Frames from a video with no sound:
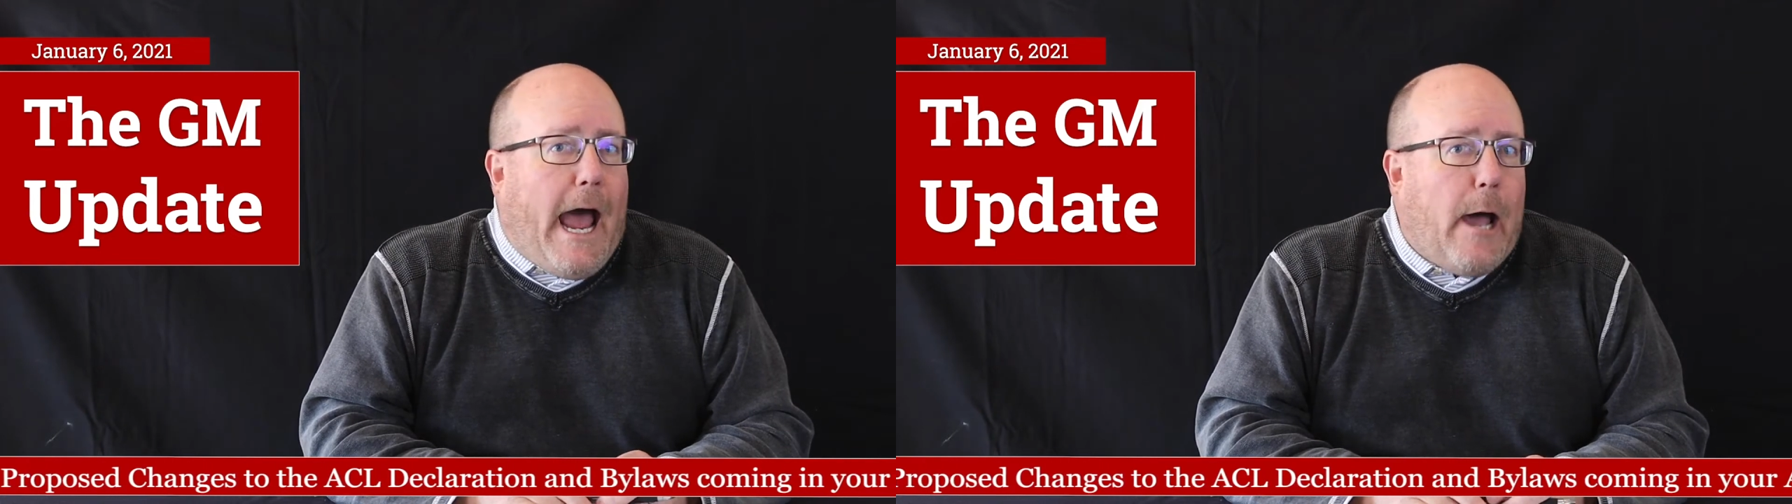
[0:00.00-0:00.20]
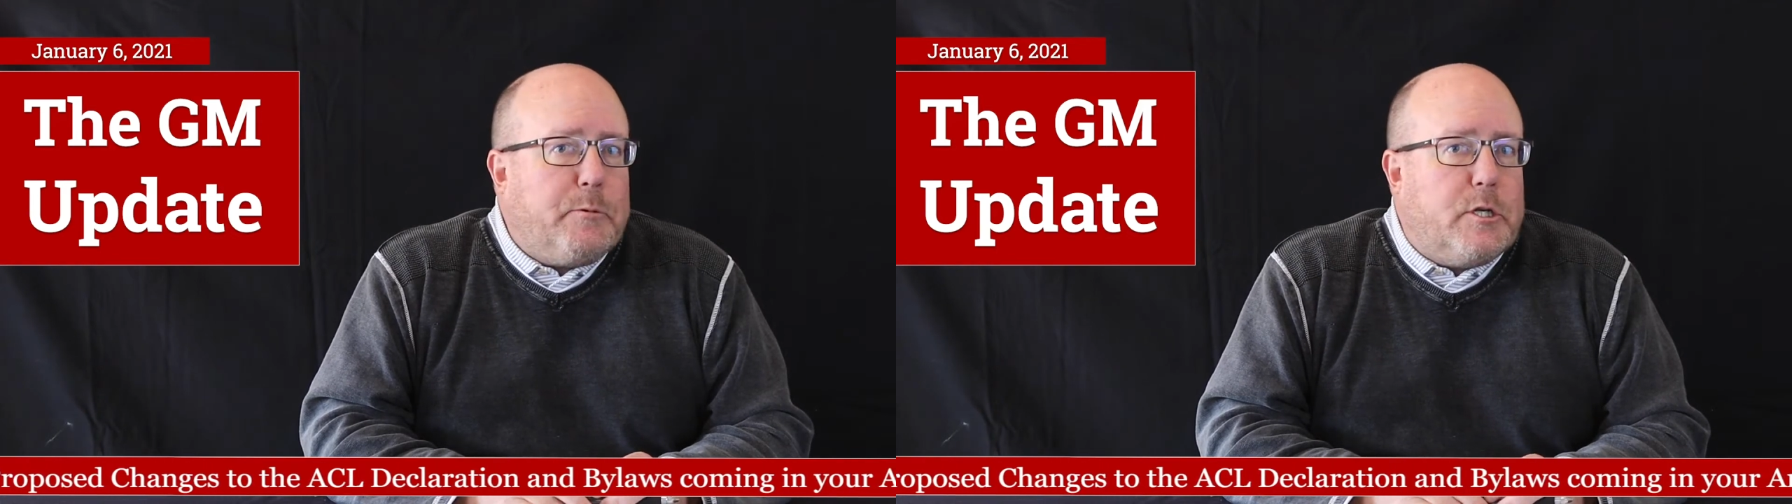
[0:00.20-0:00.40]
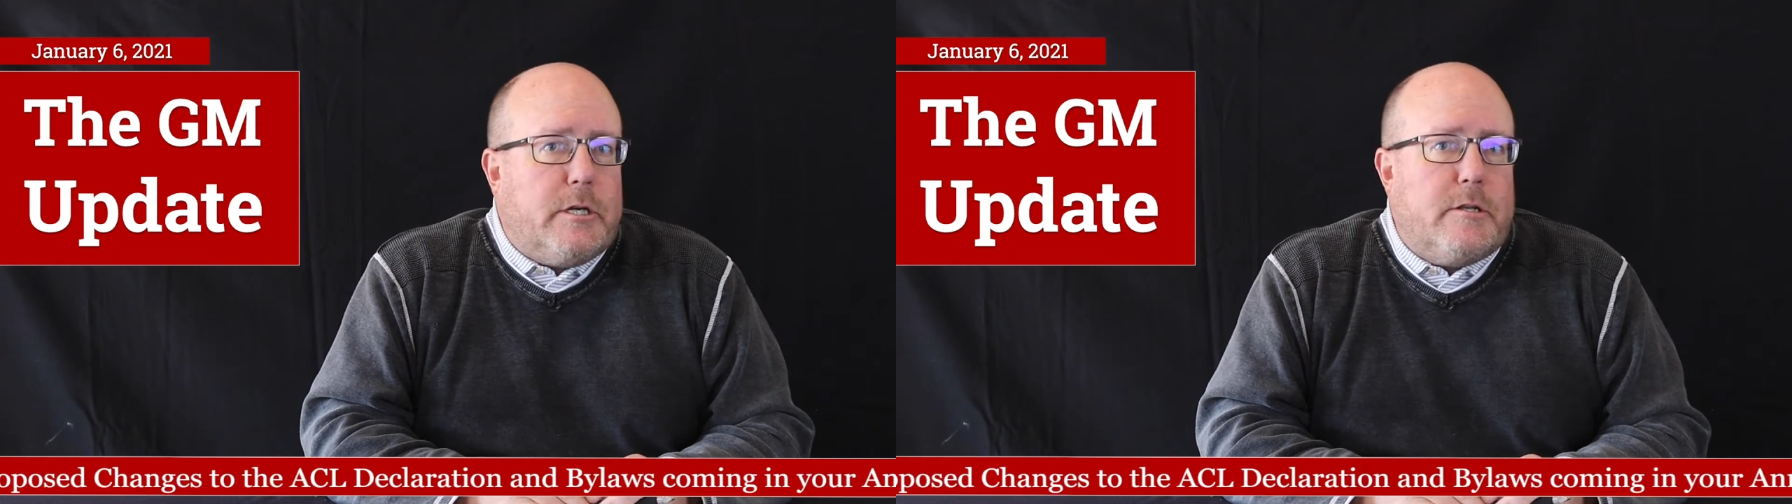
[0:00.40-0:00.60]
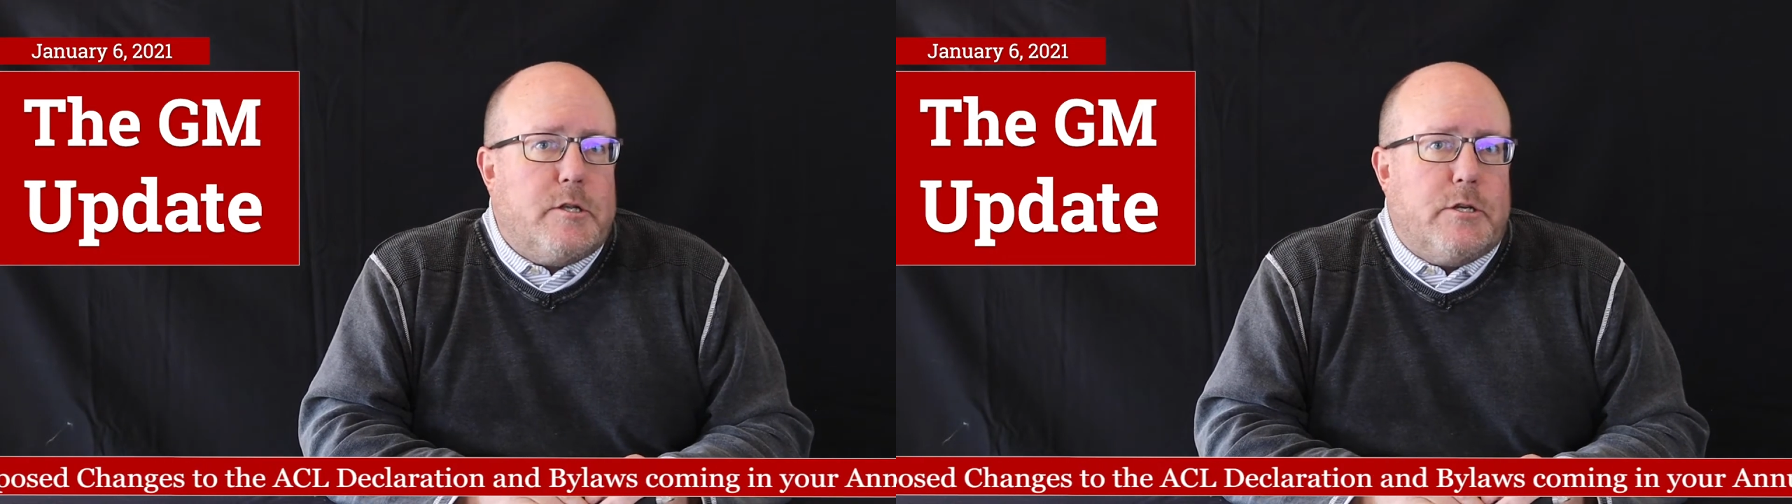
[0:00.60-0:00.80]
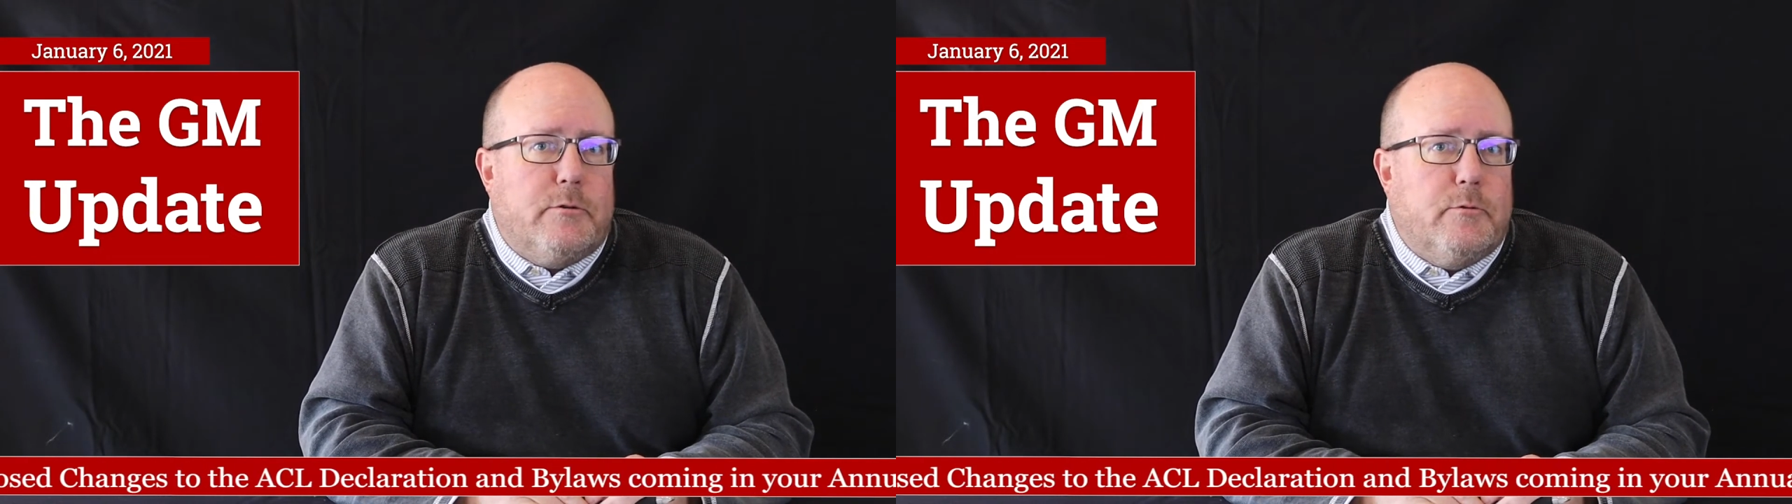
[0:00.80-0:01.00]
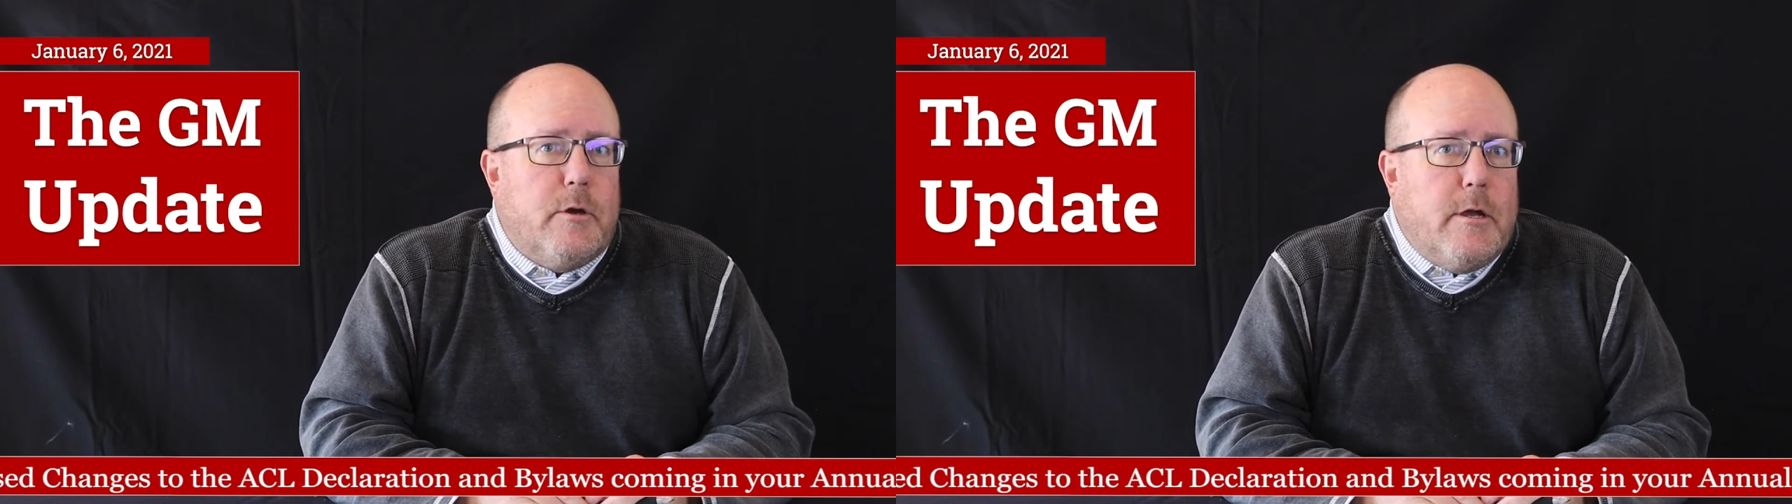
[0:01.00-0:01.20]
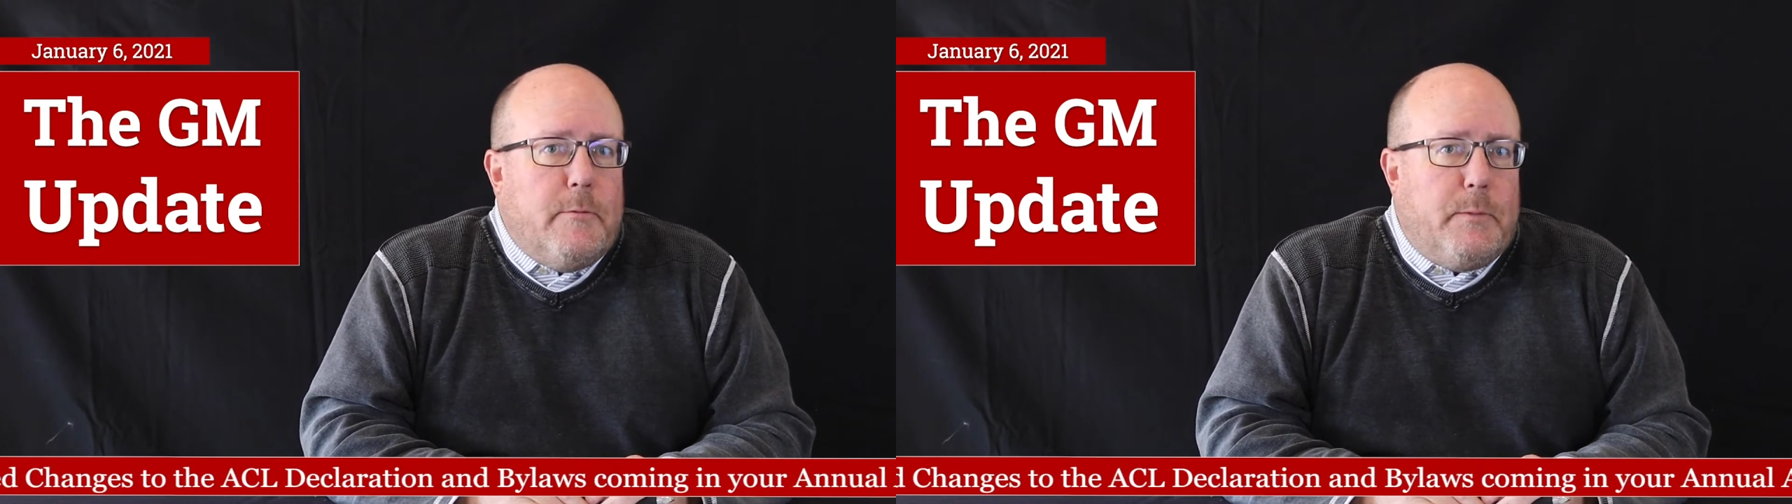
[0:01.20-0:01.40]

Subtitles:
option to